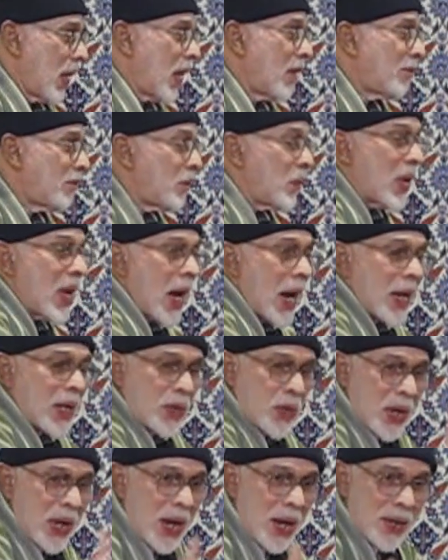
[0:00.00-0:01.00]
If we
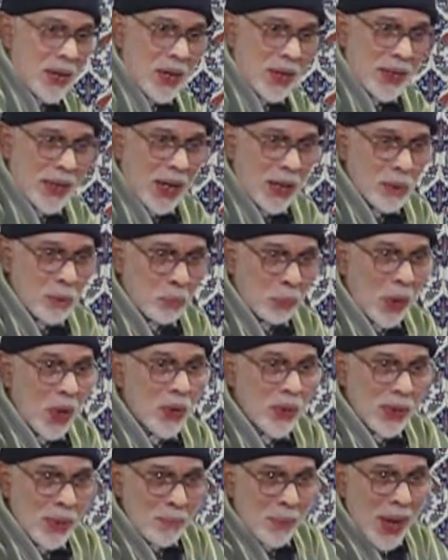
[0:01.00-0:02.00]
had 300,000
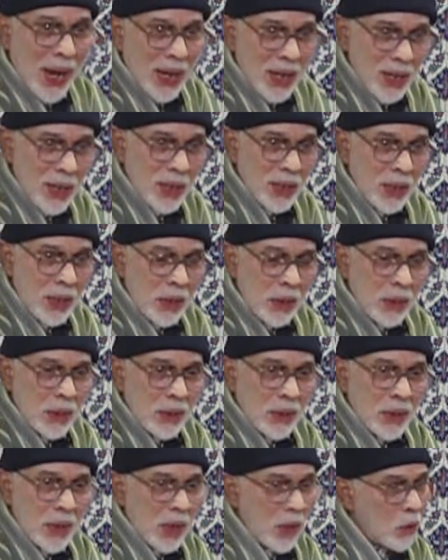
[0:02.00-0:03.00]
pounds in the bank,
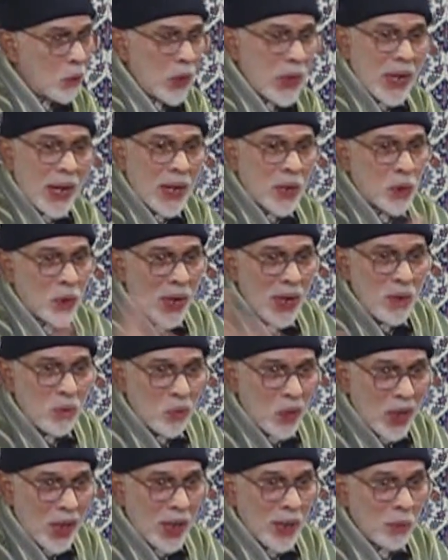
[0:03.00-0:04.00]
it wouldn't get you
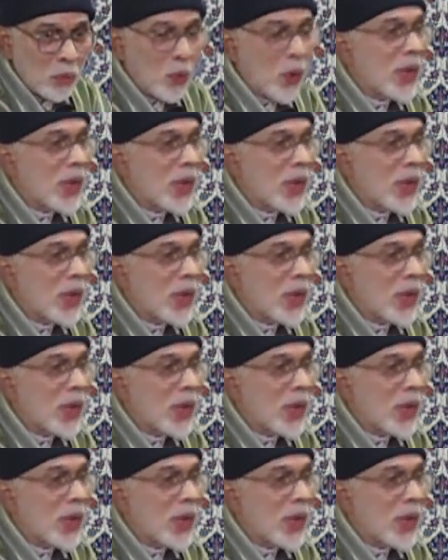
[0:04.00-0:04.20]
anywhere.